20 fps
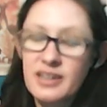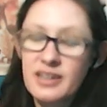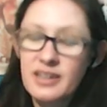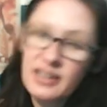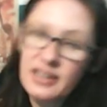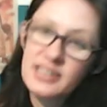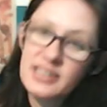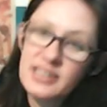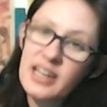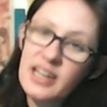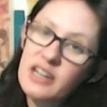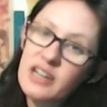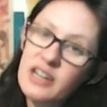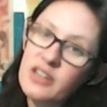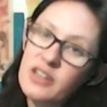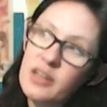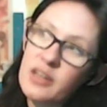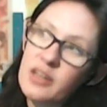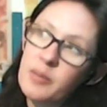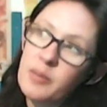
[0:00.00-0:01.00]
because I kind of
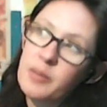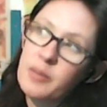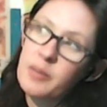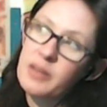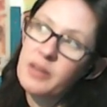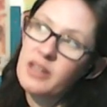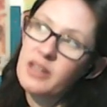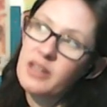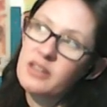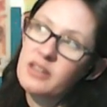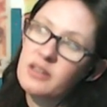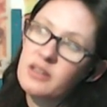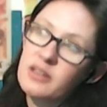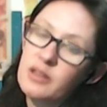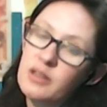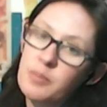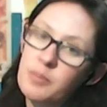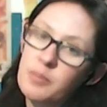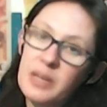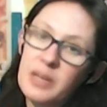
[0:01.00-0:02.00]
thought that might be like the
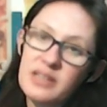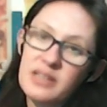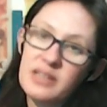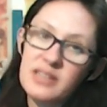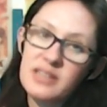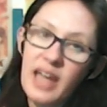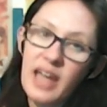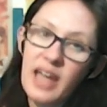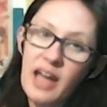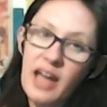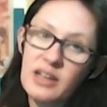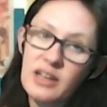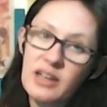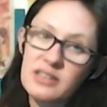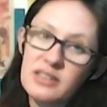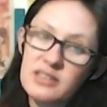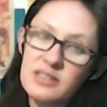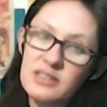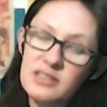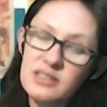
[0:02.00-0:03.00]
the Binx cat
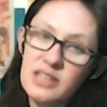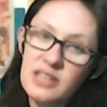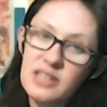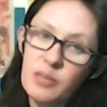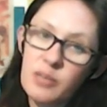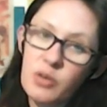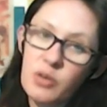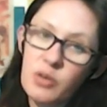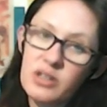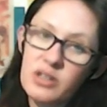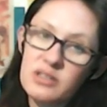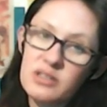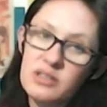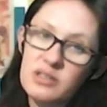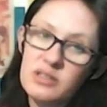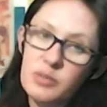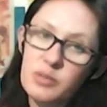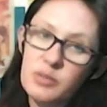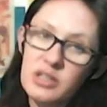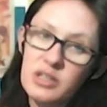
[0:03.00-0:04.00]
is the same one as
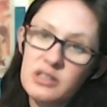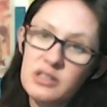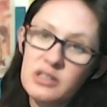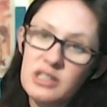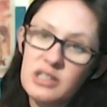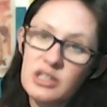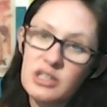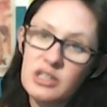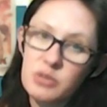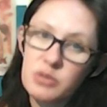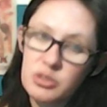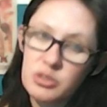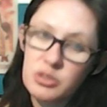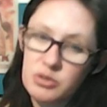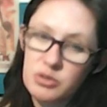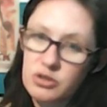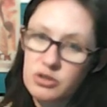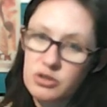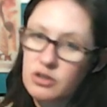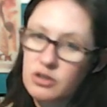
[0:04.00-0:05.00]
Sabrina the Teenage Witch,
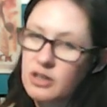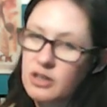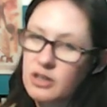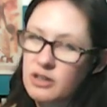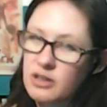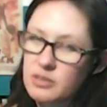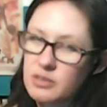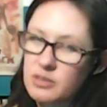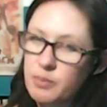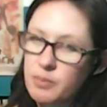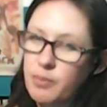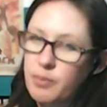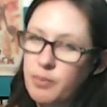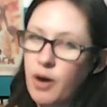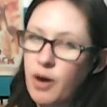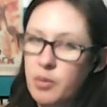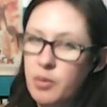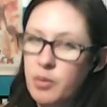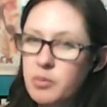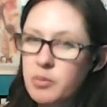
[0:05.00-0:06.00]
which turned out is
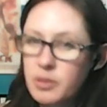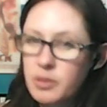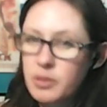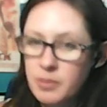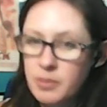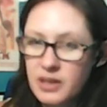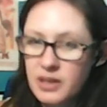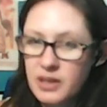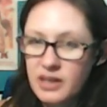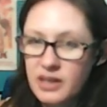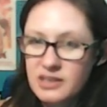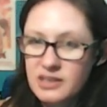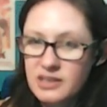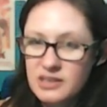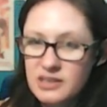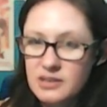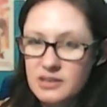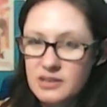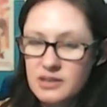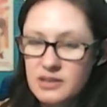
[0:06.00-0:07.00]
probably
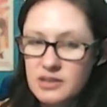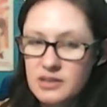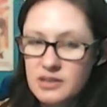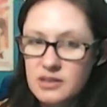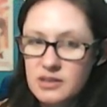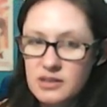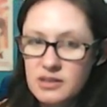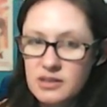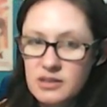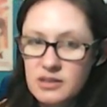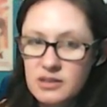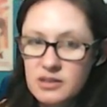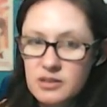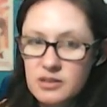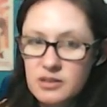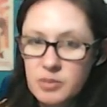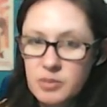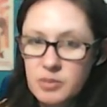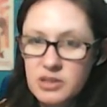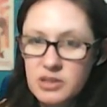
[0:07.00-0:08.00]
BS
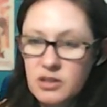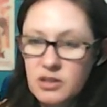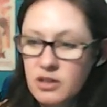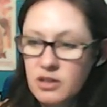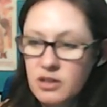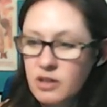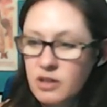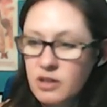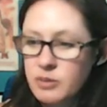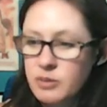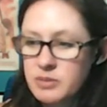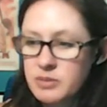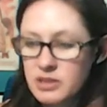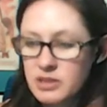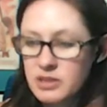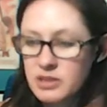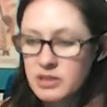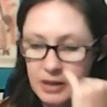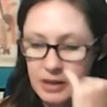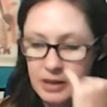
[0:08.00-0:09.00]
but it's on a lot of
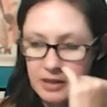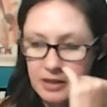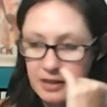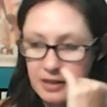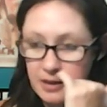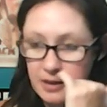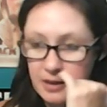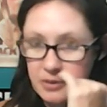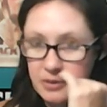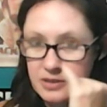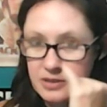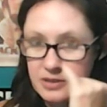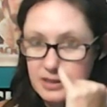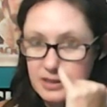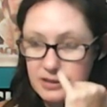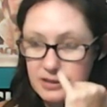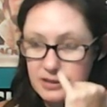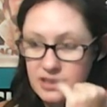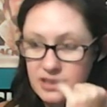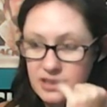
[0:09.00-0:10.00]
websites. But I think that one
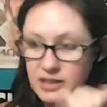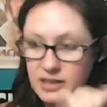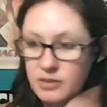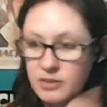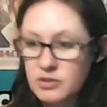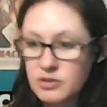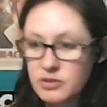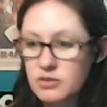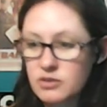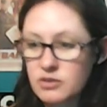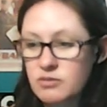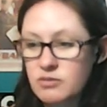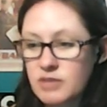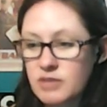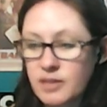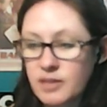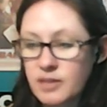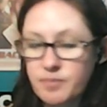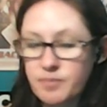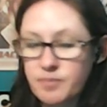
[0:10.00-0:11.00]
sounds like it was,
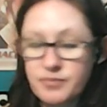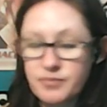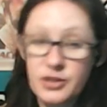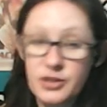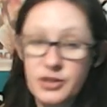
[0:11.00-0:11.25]
yeah. So